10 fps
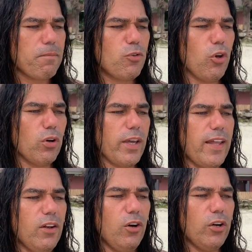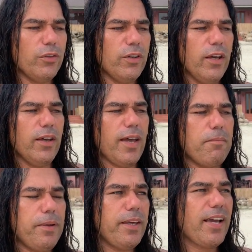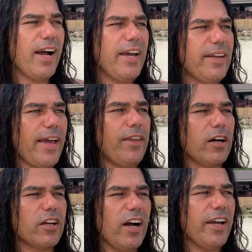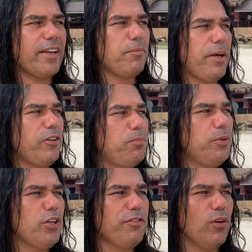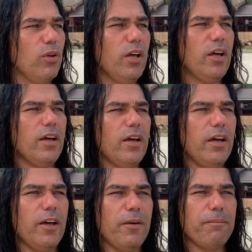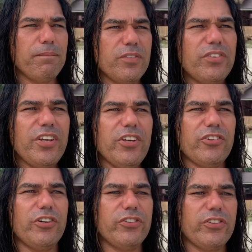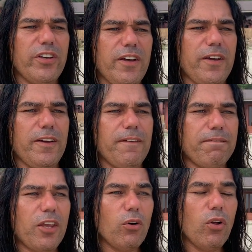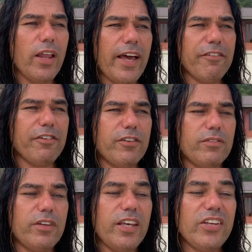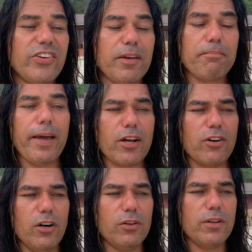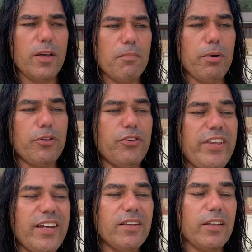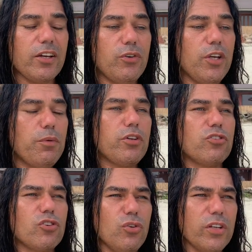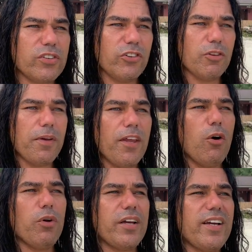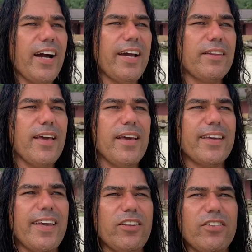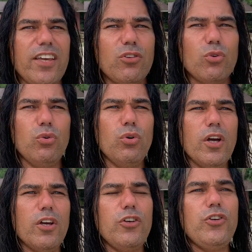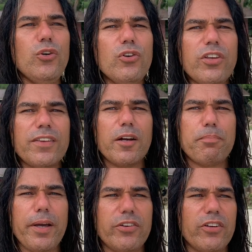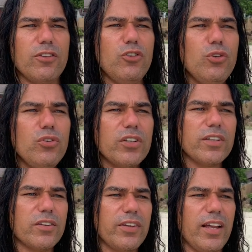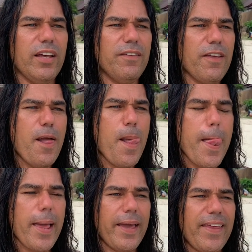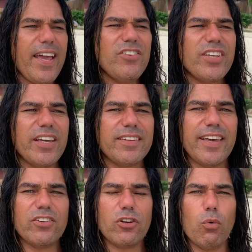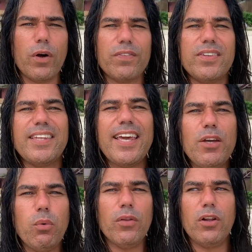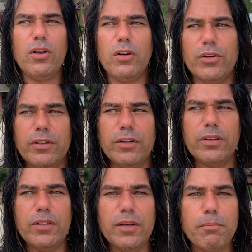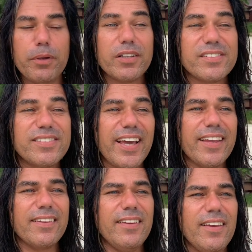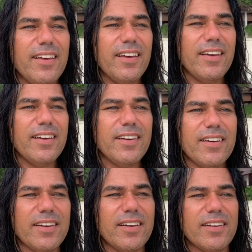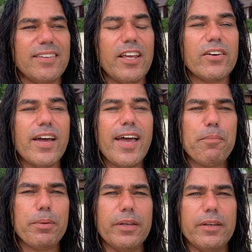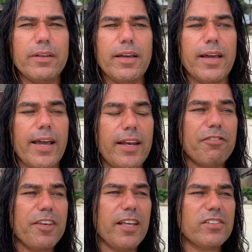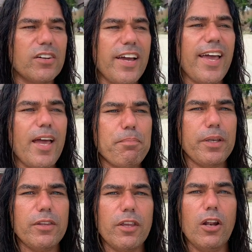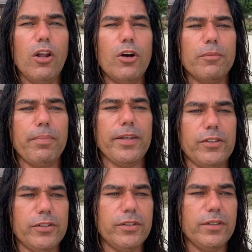talk and learn and be guided, and are guided by these beautiful um, teachers that all have a teaching background but didn't agree with the schooling system and now want to guide kids into using their passion, using their talent, and educate kids on what they want to learn. Because then they are happy. And if kids are happy, they learn better.